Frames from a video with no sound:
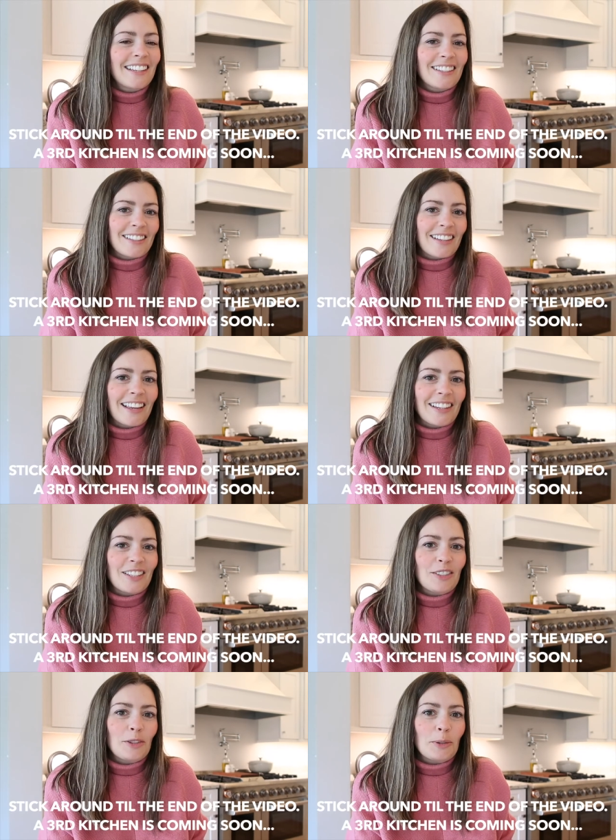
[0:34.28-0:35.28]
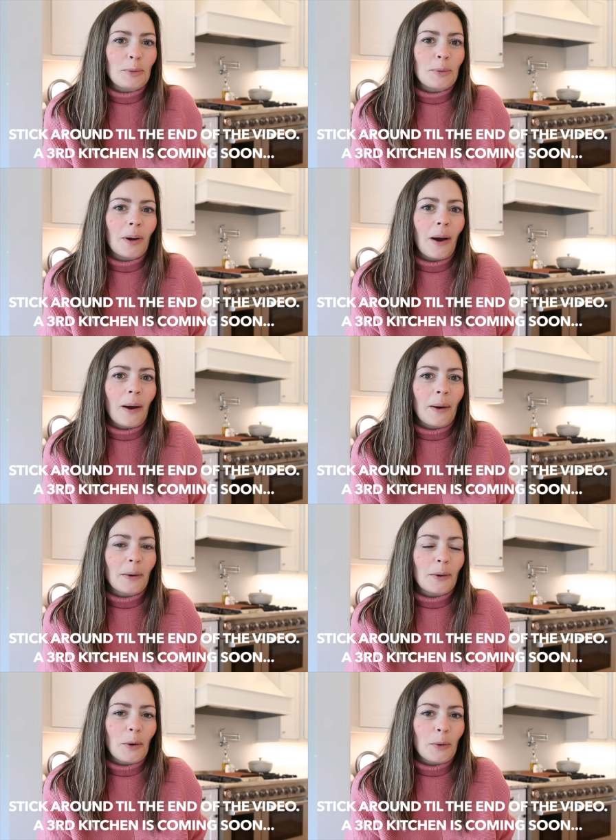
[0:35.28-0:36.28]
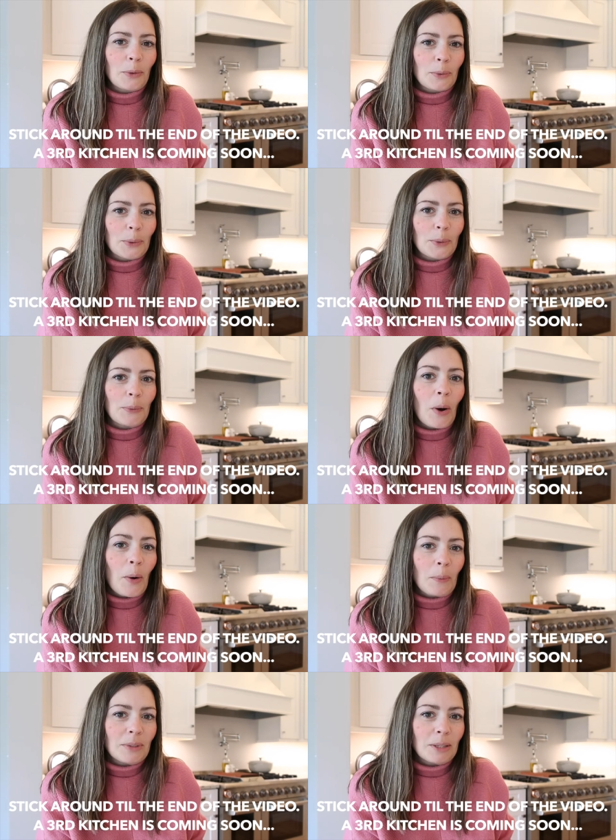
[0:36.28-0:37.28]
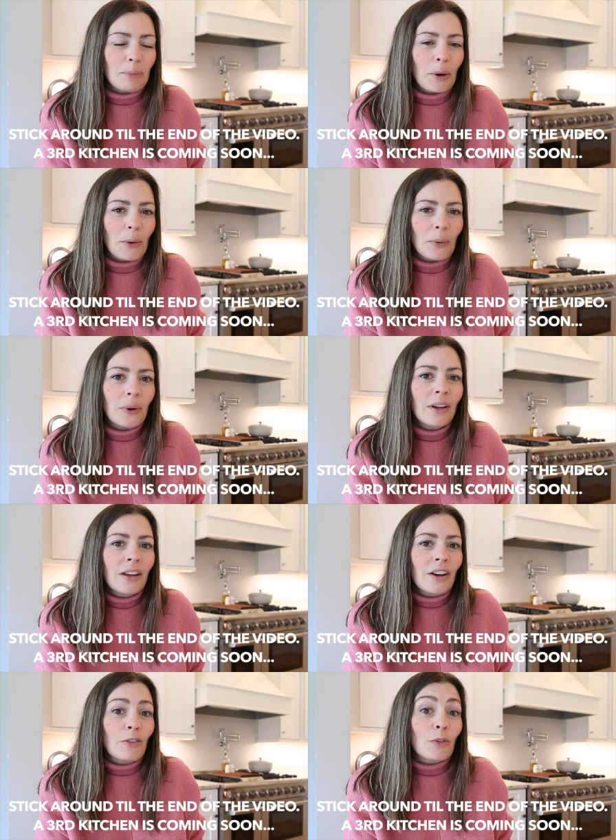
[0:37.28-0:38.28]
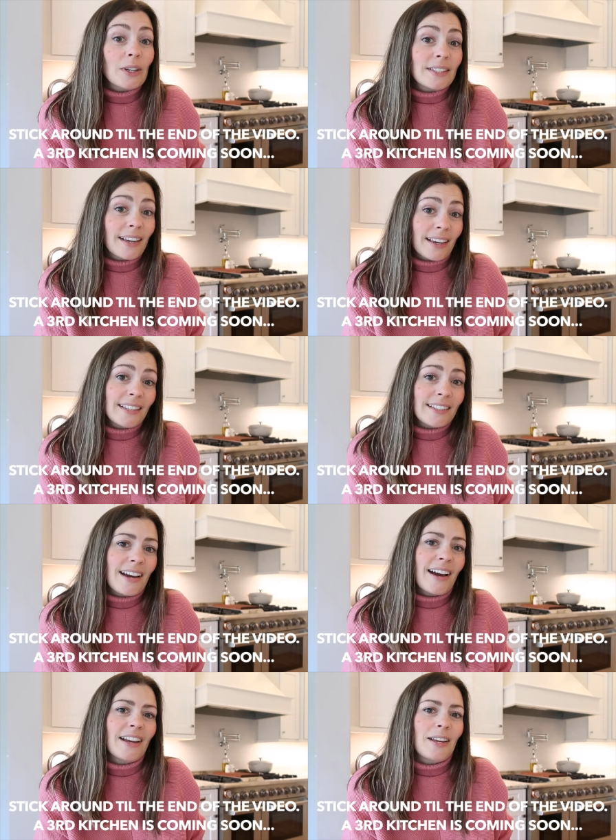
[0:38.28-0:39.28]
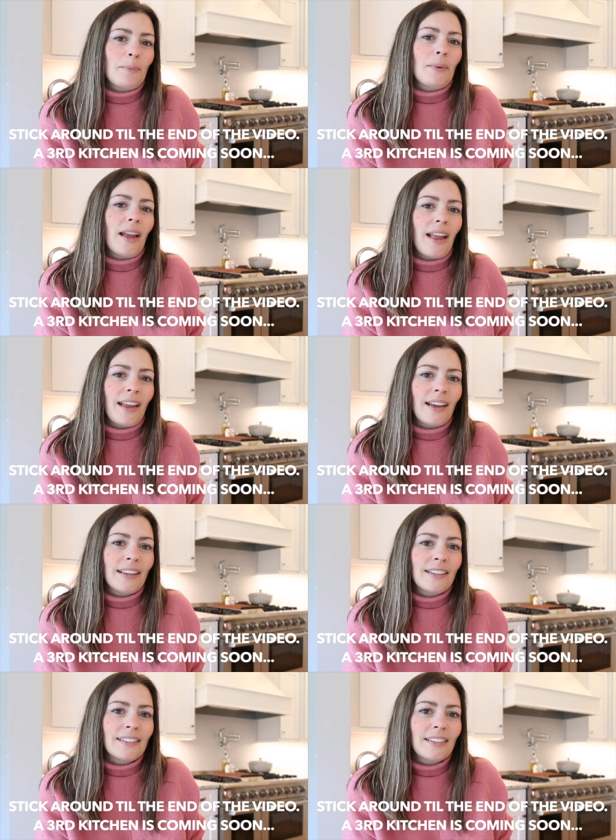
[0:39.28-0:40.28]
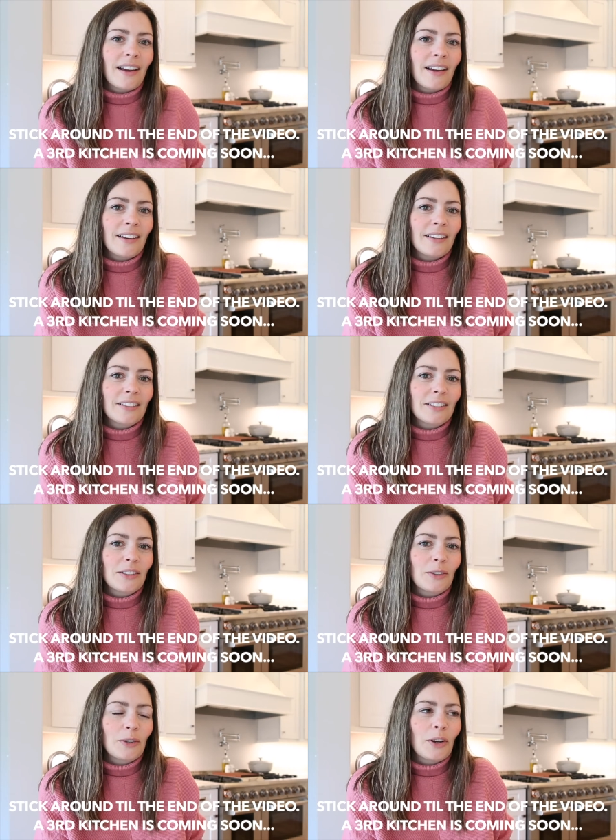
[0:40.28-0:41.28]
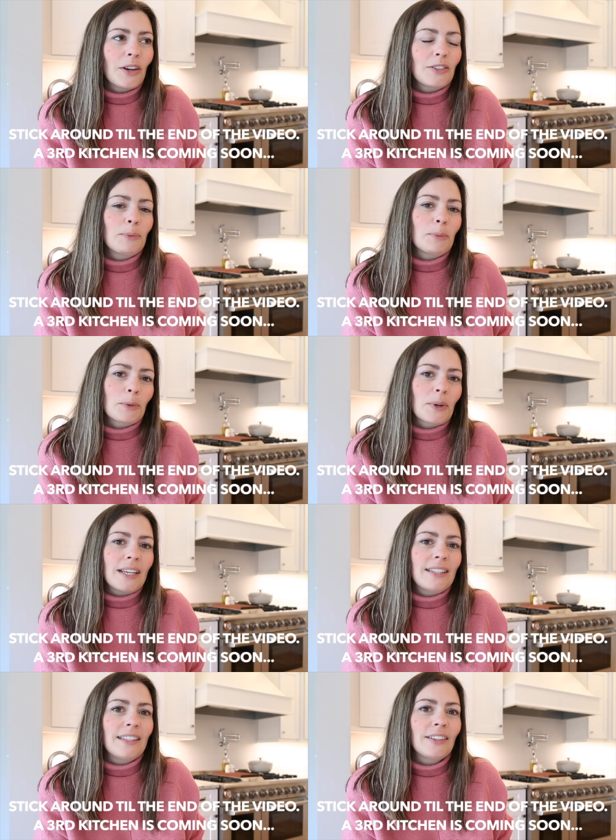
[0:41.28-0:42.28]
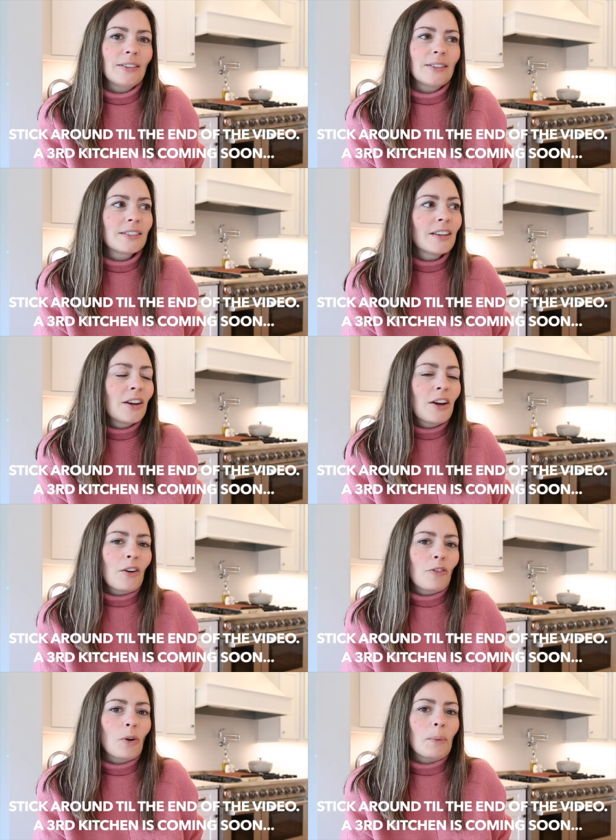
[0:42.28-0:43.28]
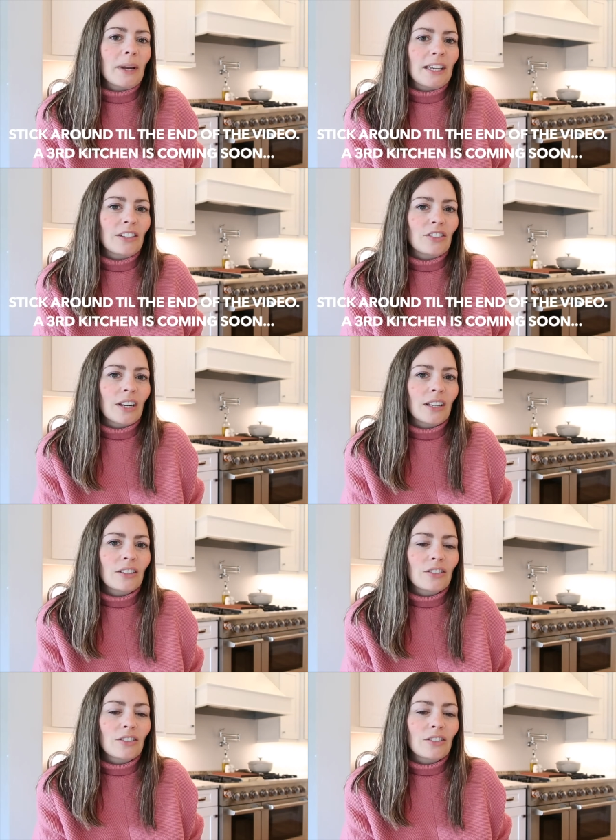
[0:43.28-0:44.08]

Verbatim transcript: decided to go through Home Depot for a second time and got some great deals for my kitchen.